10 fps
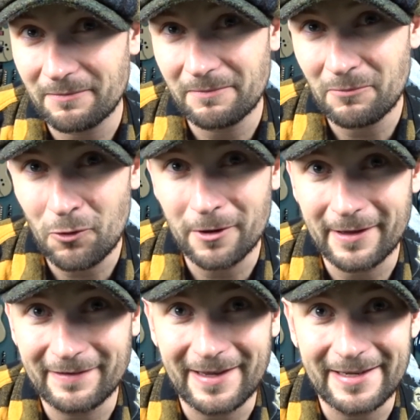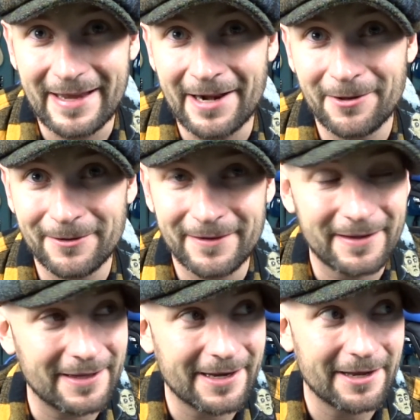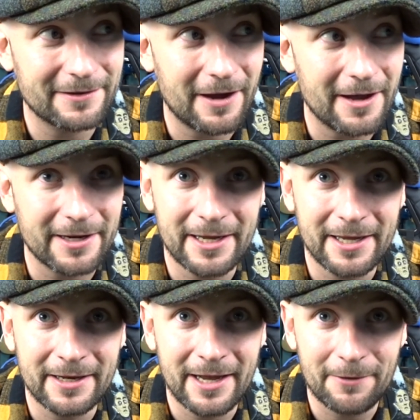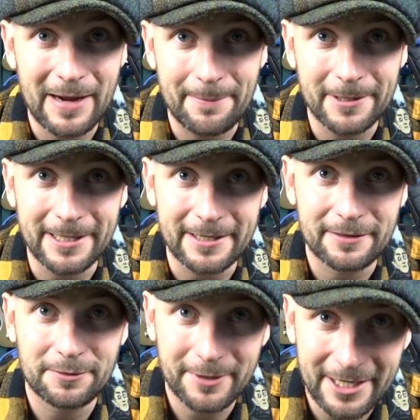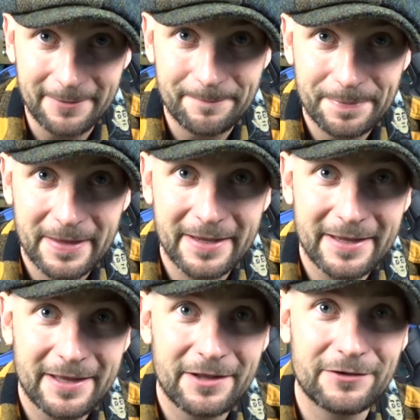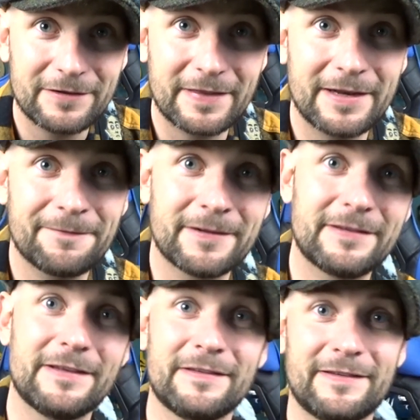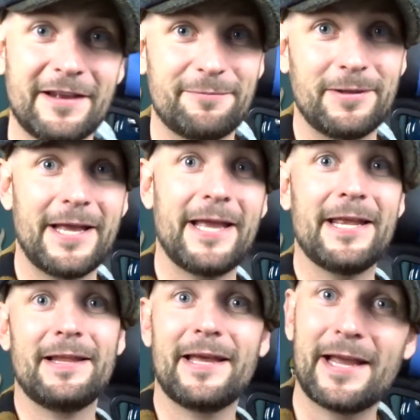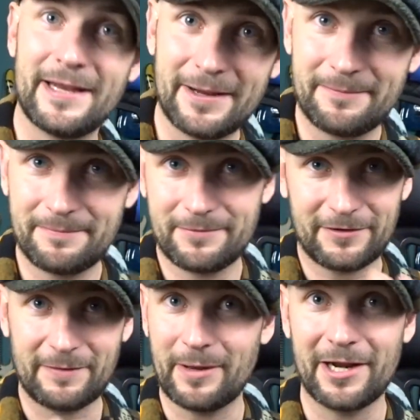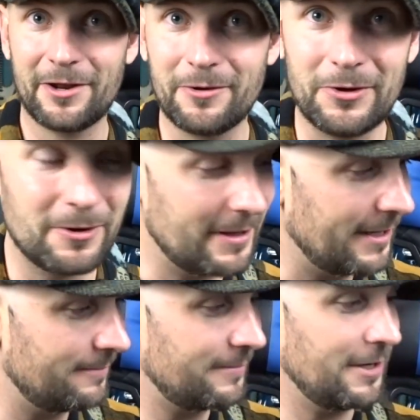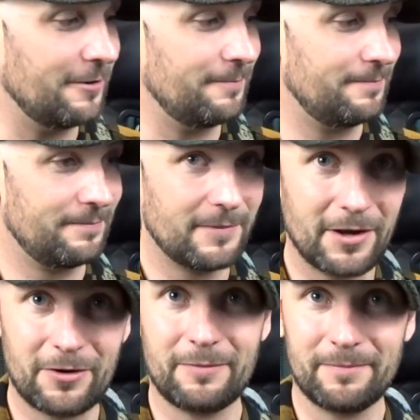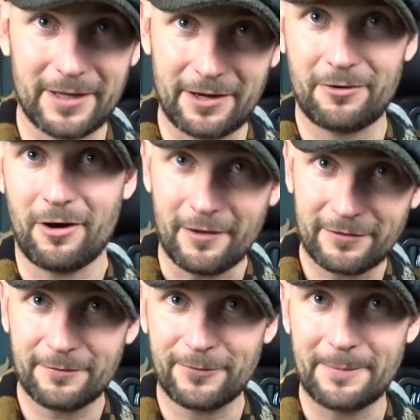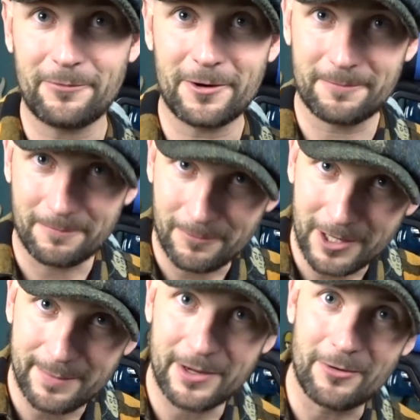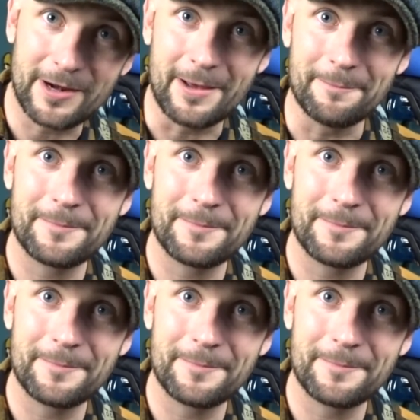more or less identical to the lick I taught in Rapid Lick 3. Just the difference is, instead of playing it like I did just a minute ago, noodling, you know, like across the fretboard, we're going to be going up.